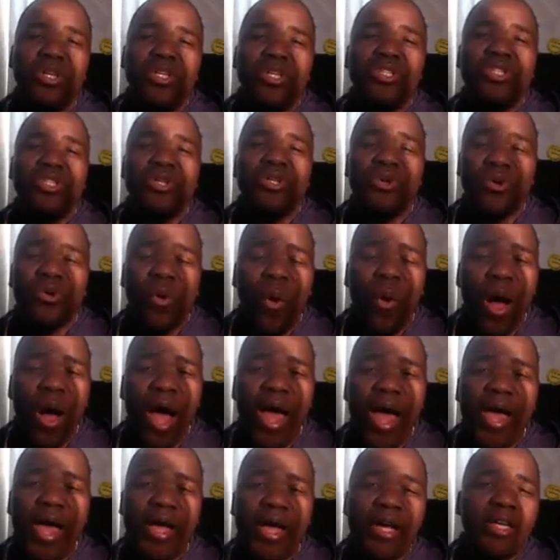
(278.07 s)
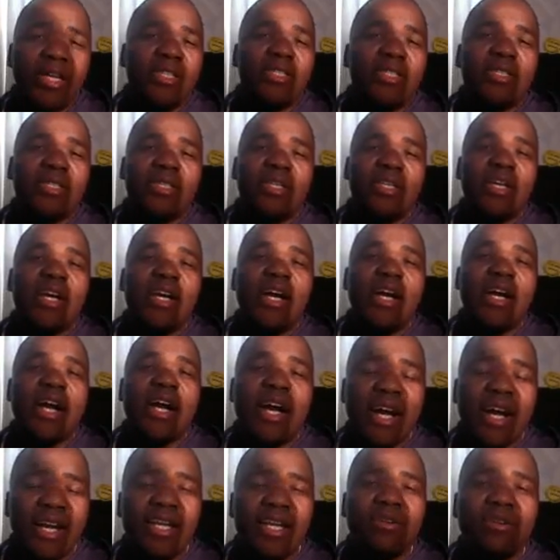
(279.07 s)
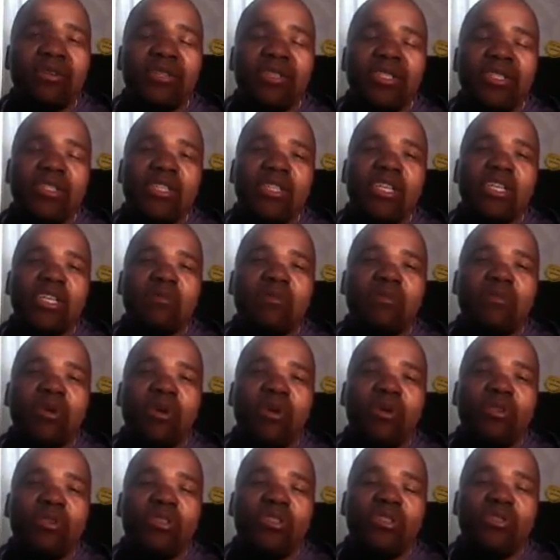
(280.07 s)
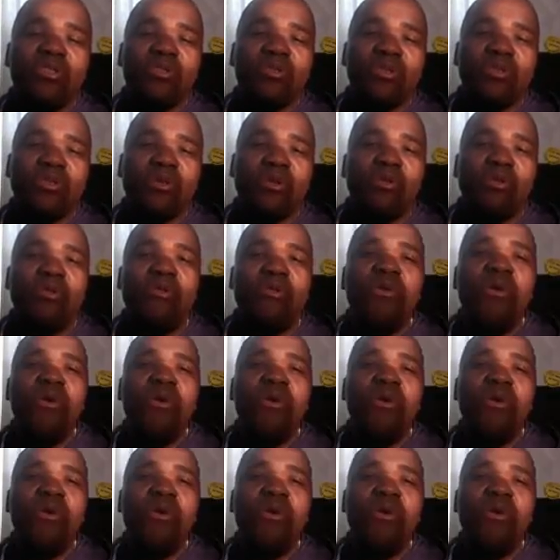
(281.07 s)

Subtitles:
So go ahead, click on this link below this video,